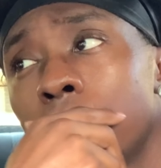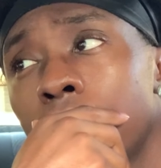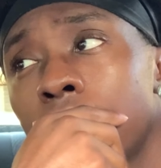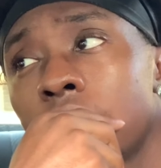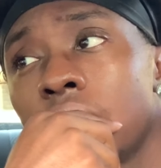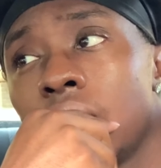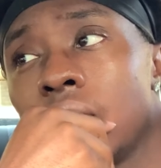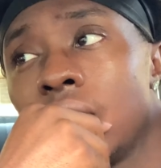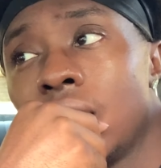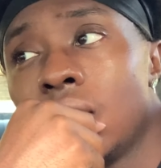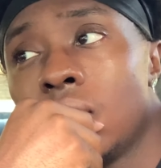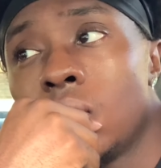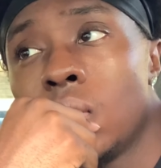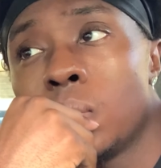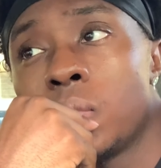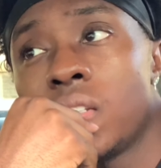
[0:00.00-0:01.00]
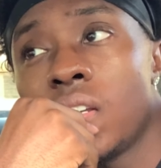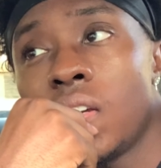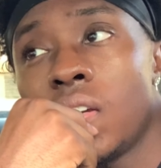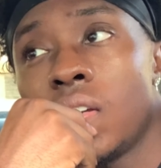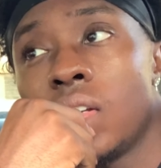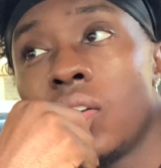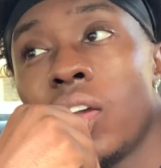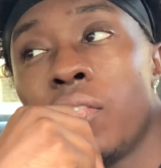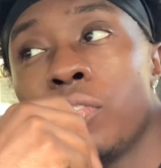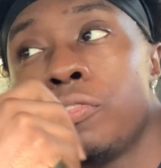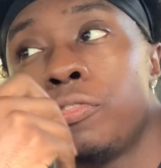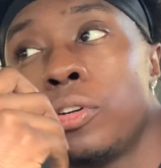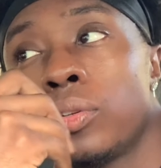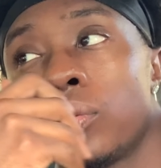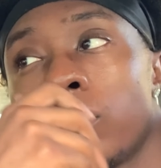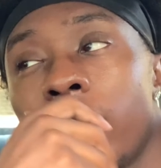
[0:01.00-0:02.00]
You know what I'm saying? Every
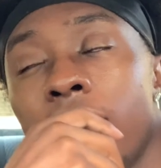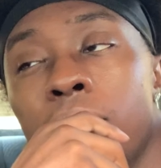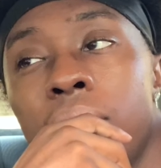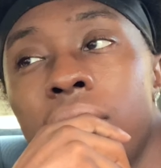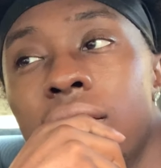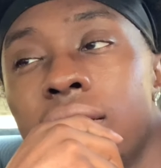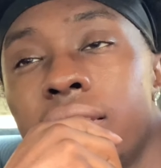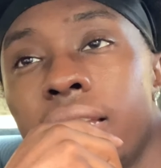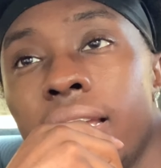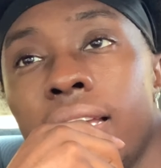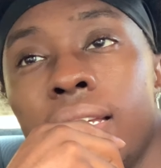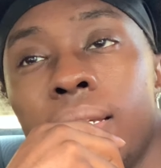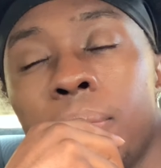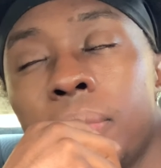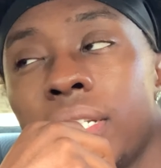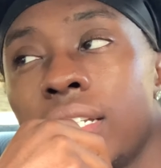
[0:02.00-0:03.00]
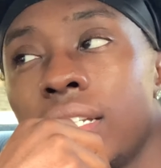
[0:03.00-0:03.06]
photo can't be the same.